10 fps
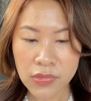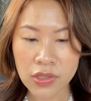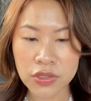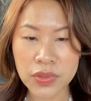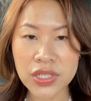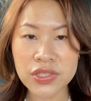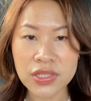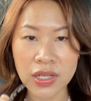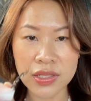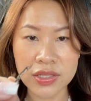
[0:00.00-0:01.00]
So each
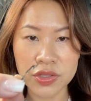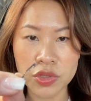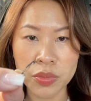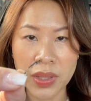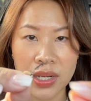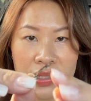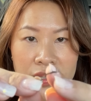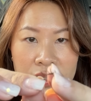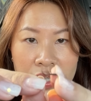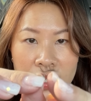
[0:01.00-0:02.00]
side has 2
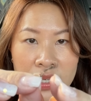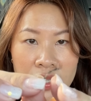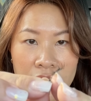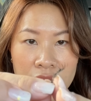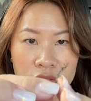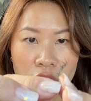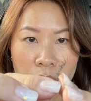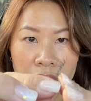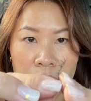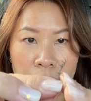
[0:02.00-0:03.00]
parts, a
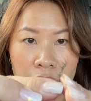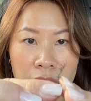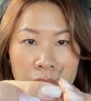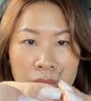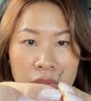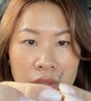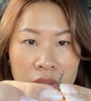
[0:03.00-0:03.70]
top and a bottom.